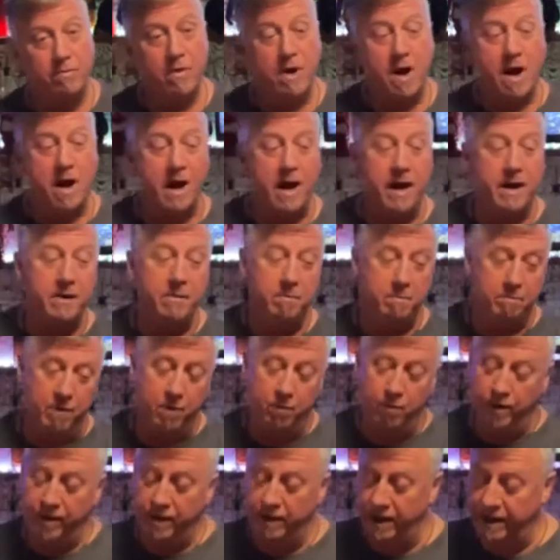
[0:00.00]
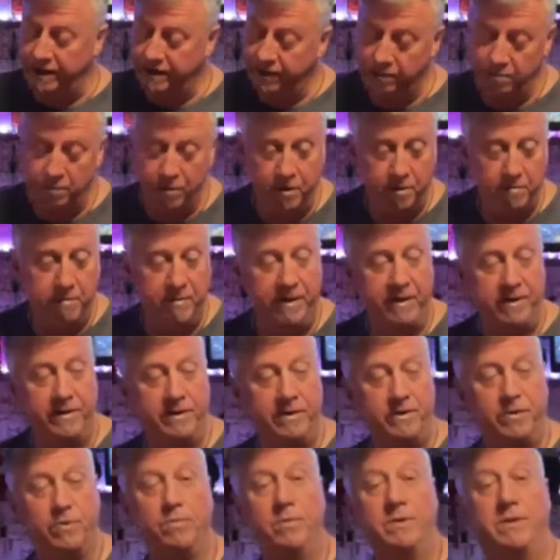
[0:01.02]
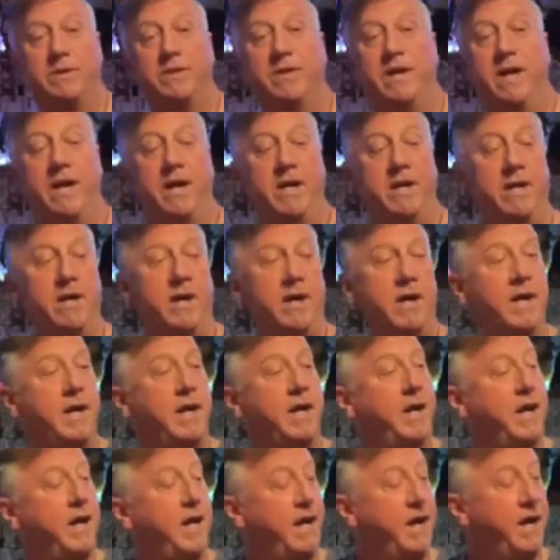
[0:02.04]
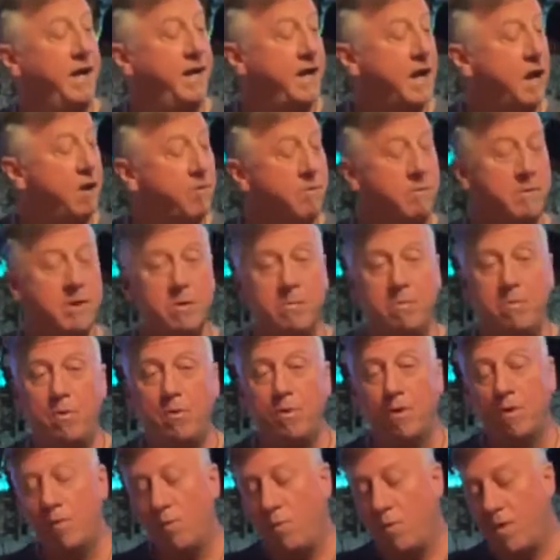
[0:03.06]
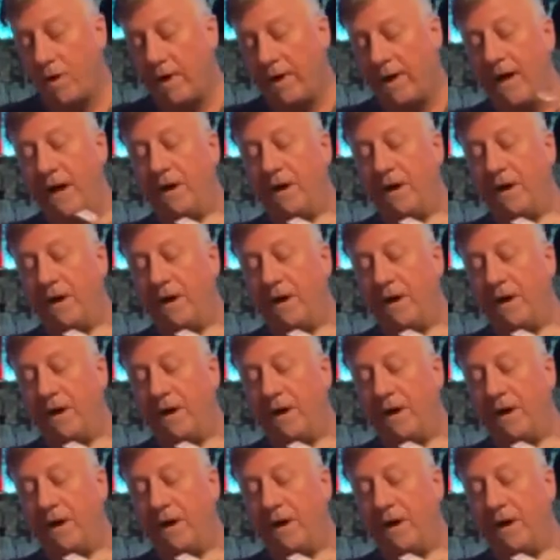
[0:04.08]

rye, but we like the bourbon in this one today. And now I'm going to pour one